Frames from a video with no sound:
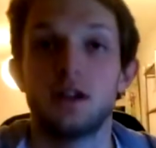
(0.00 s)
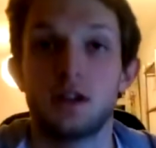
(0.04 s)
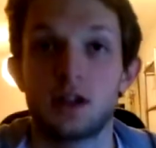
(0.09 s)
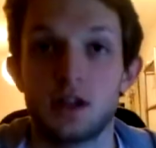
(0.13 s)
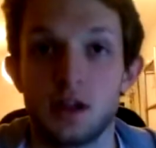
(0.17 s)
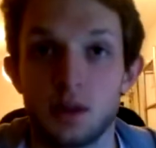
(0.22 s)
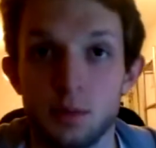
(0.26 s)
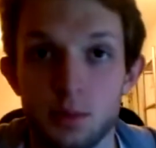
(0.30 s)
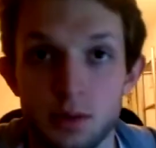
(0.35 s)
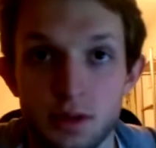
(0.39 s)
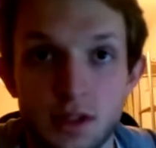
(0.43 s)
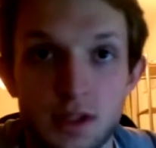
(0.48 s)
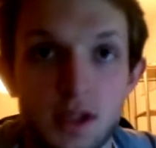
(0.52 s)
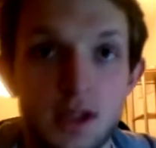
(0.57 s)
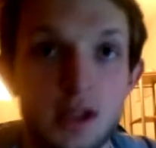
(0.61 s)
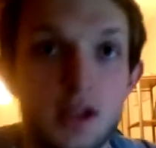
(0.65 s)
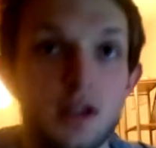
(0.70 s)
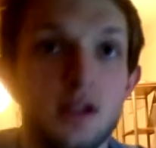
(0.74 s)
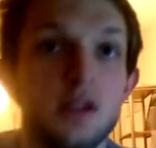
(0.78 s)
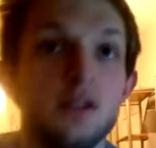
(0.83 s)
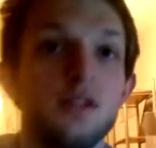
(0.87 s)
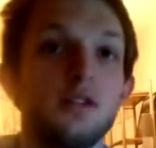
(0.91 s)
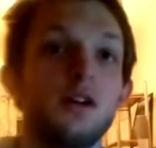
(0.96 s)
a cup of tea,
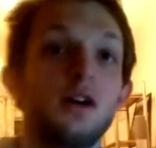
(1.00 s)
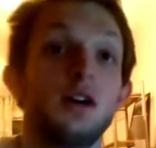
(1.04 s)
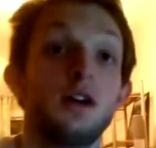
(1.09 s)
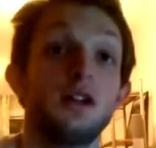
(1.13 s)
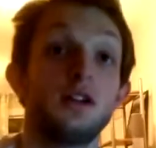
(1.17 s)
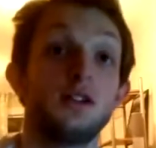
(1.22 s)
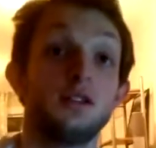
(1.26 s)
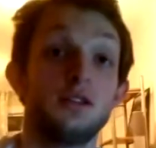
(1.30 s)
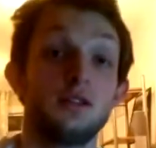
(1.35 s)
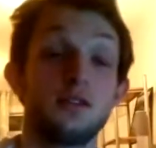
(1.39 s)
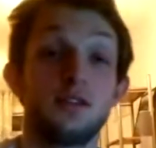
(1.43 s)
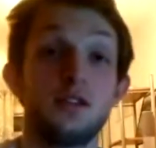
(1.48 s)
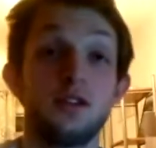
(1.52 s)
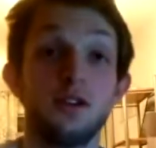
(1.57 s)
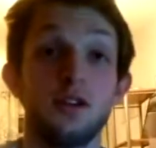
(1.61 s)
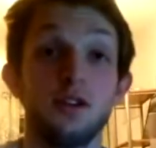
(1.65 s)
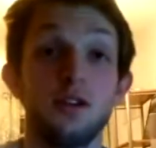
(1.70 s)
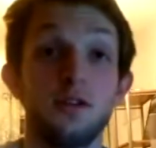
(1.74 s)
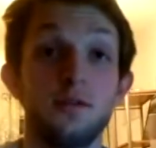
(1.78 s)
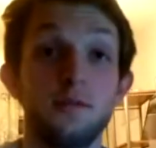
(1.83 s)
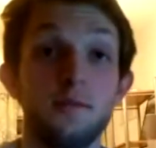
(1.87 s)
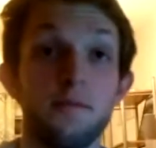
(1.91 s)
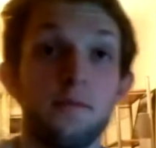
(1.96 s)
and it's
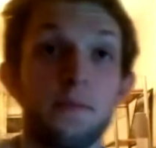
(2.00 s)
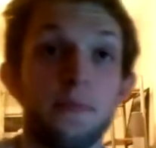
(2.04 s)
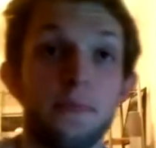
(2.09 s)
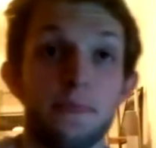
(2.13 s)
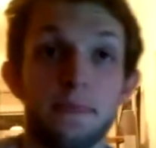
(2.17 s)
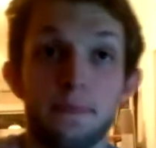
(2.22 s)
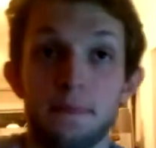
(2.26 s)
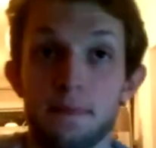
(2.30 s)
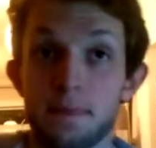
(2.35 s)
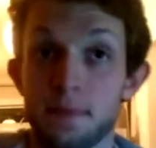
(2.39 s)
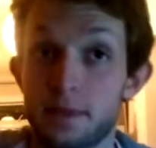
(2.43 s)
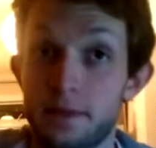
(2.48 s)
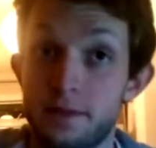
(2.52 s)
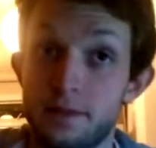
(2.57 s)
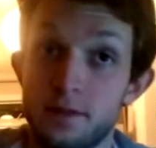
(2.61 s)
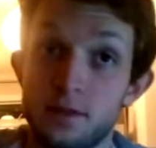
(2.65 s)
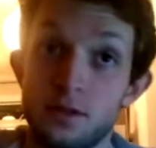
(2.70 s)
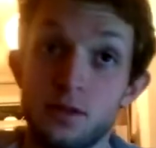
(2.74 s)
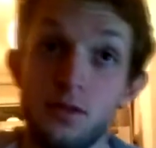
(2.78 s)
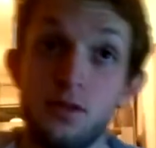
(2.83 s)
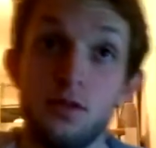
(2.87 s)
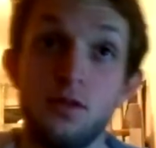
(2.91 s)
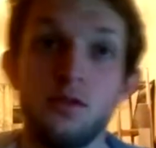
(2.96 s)
good. And
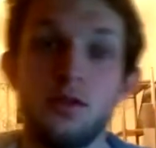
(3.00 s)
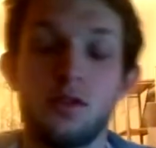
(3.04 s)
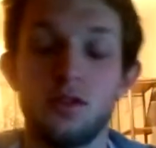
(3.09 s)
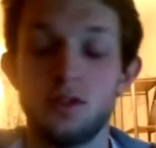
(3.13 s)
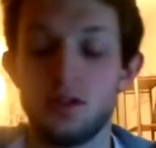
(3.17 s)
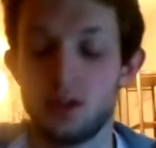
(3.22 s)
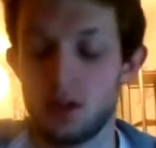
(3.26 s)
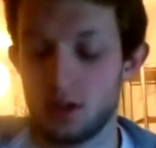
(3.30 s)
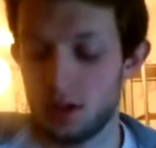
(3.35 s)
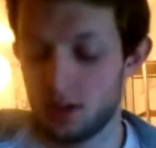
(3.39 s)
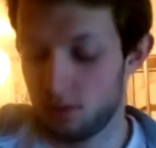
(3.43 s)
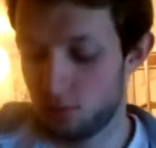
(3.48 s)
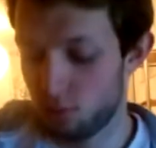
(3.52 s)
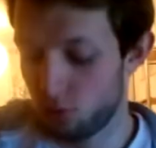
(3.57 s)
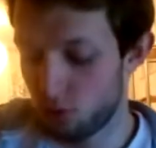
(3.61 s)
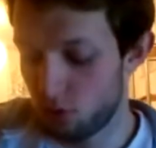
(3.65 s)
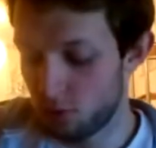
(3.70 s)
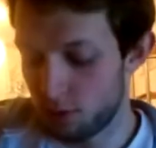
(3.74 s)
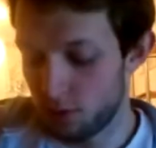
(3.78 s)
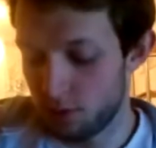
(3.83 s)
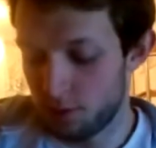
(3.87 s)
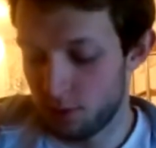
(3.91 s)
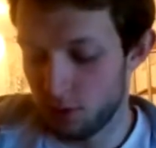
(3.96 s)
so you
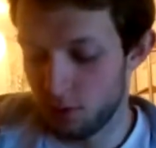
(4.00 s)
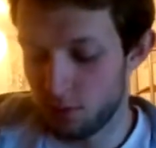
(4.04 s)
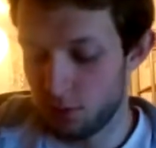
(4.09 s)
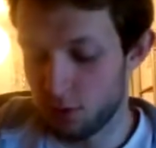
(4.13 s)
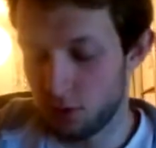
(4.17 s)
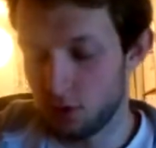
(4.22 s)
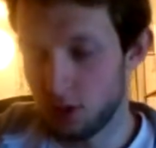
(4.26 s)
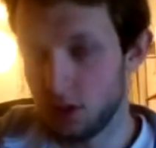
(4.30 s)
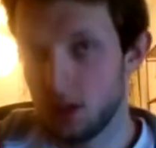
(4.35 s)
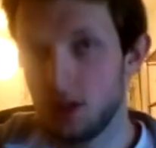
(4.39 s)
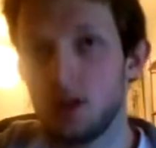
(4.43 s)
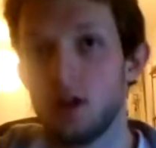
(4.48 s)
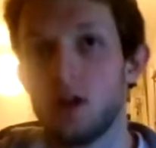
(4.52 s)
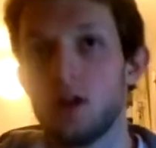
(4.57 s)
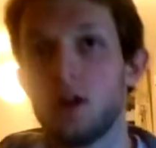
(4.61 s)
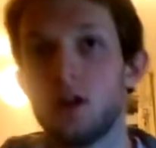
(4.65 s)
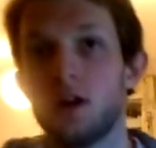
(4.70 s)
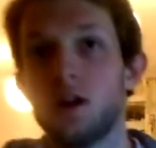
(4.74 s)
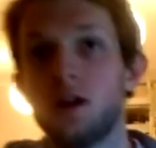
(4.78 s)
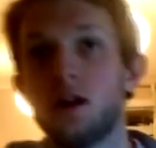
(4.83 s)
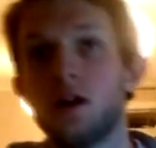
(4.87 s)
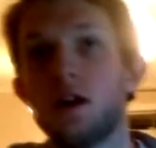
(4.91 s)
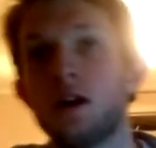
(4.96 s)
warm up your body,
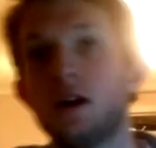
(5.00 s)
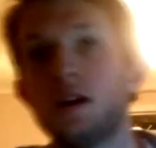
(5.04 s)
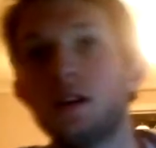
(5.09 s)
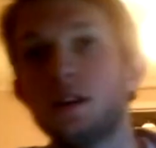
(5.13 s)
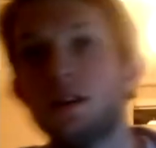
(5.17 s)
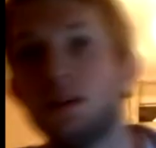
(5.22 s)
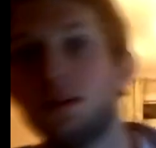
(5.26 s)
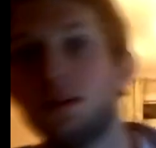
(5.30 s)
and